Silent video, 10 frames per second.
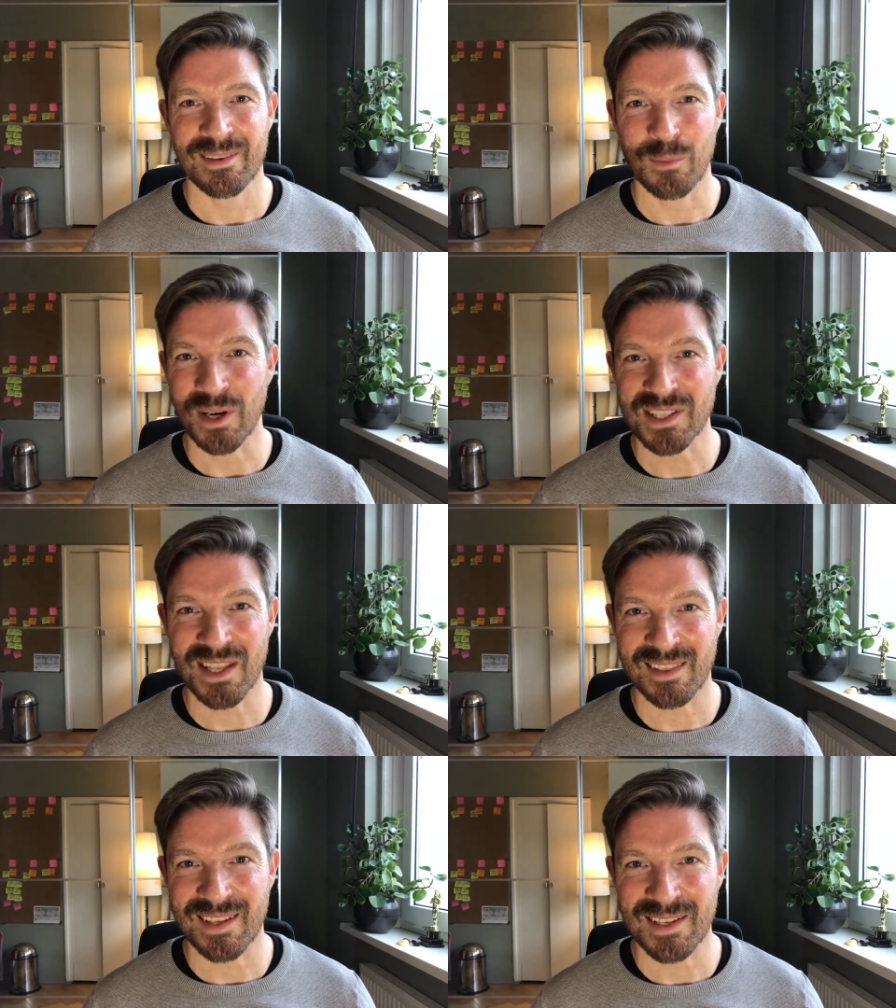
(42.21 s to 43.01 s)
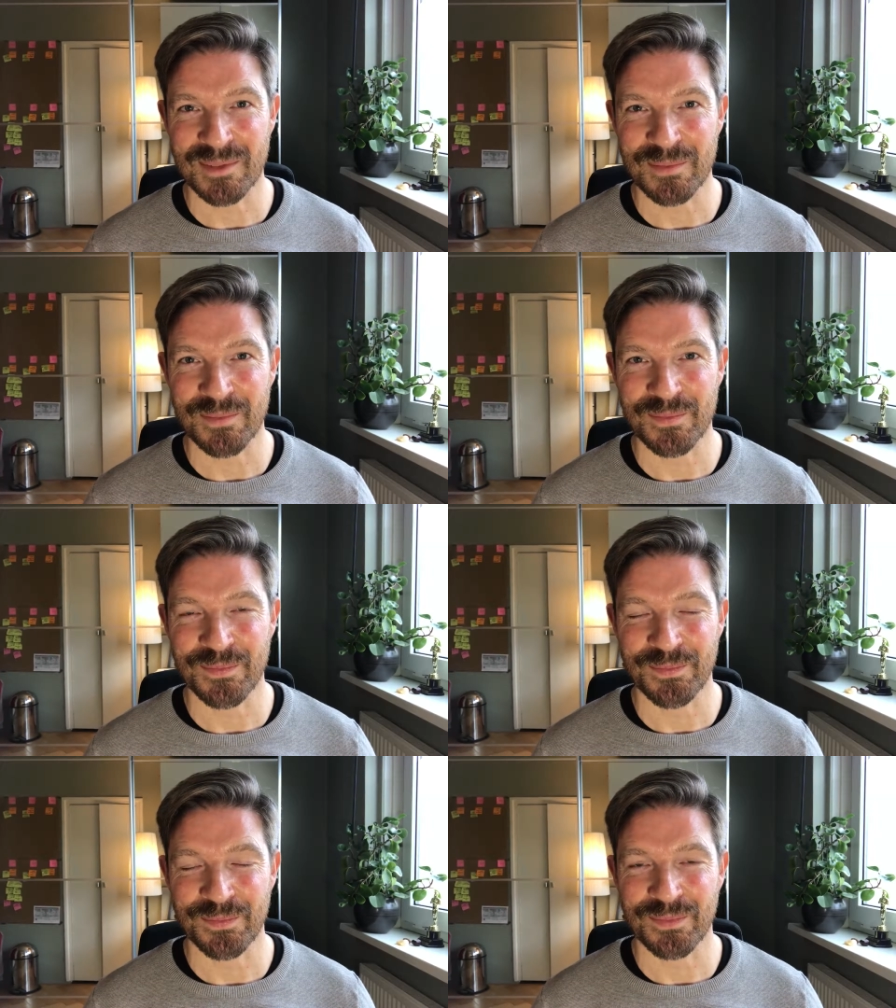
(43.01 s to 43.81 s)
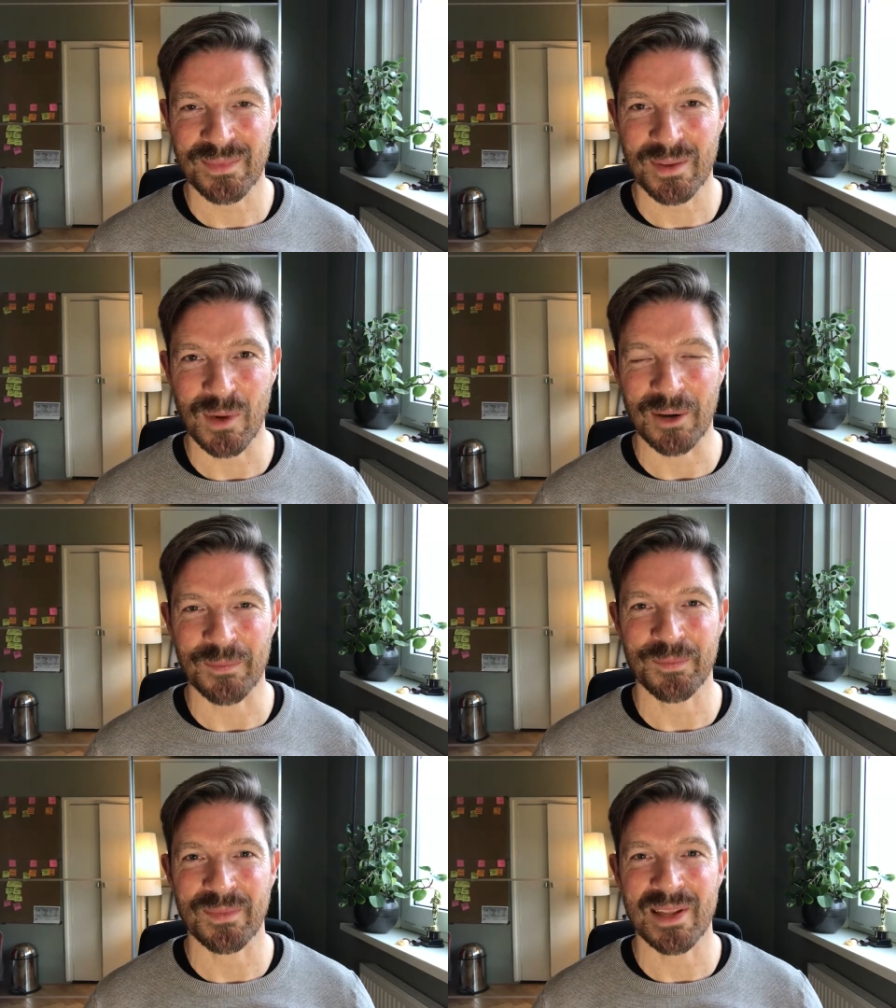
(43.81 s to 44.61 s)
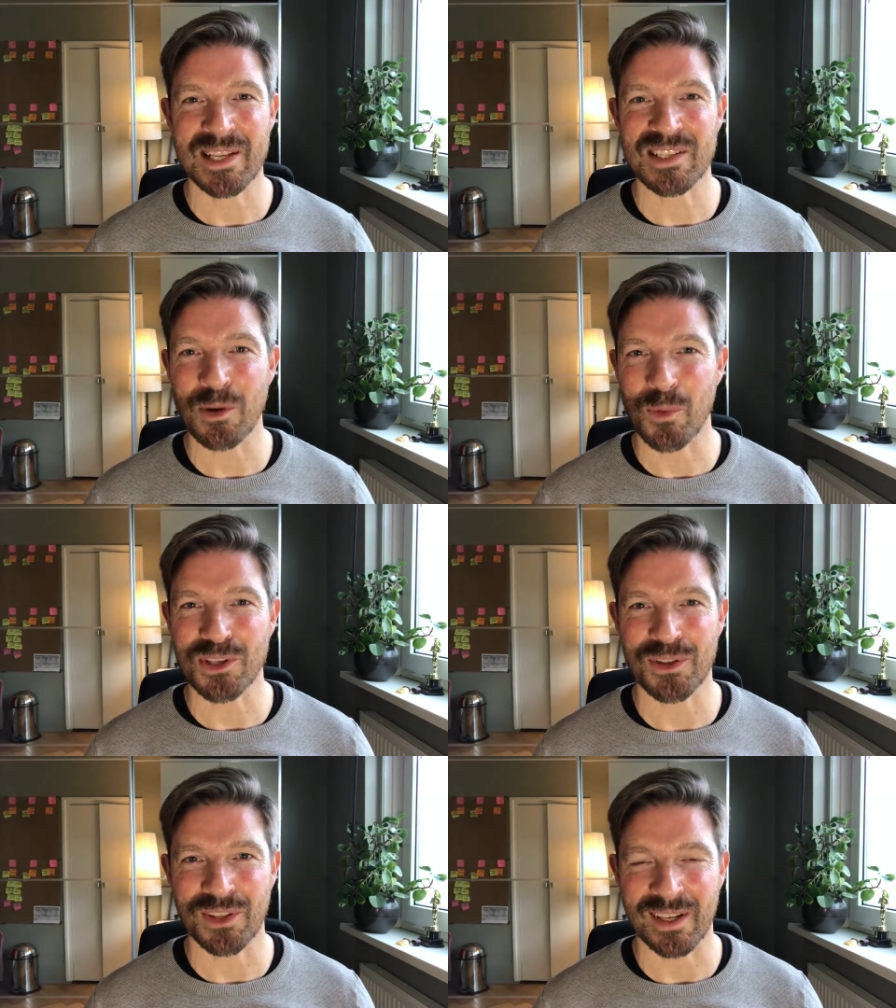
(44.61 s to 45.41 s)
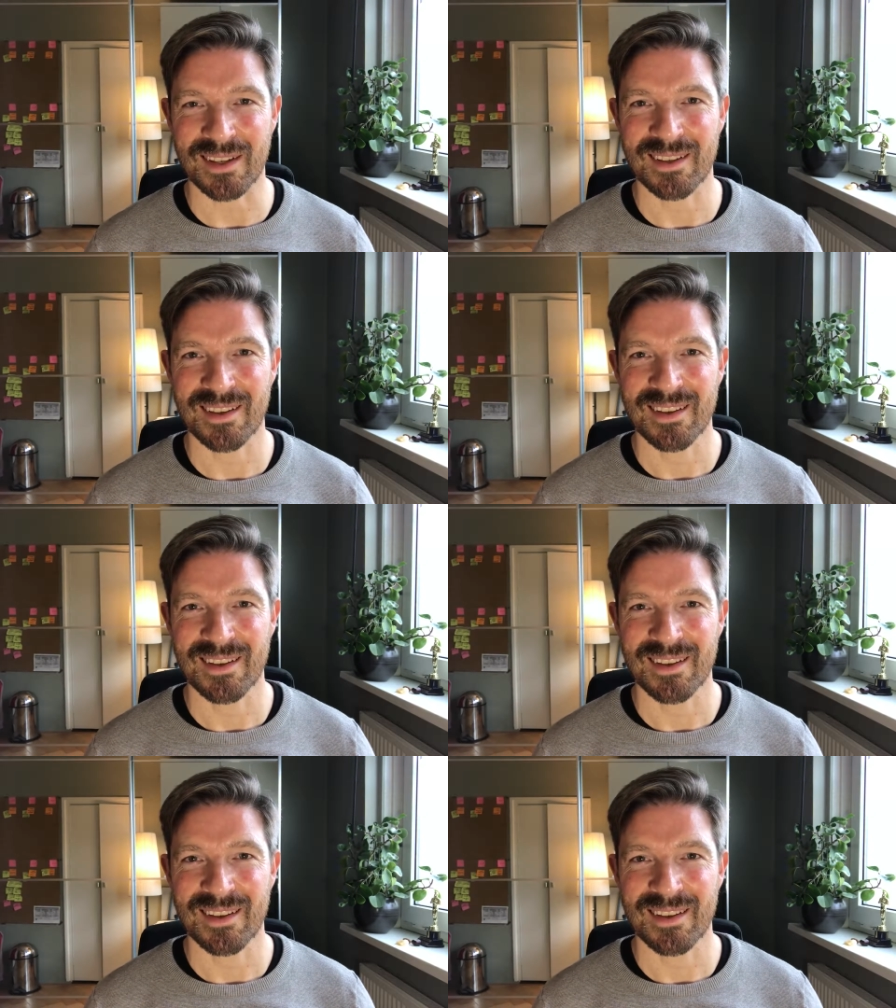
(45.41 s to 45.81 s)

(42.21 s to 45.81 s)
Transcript: What is that thing? Well, it's not what you think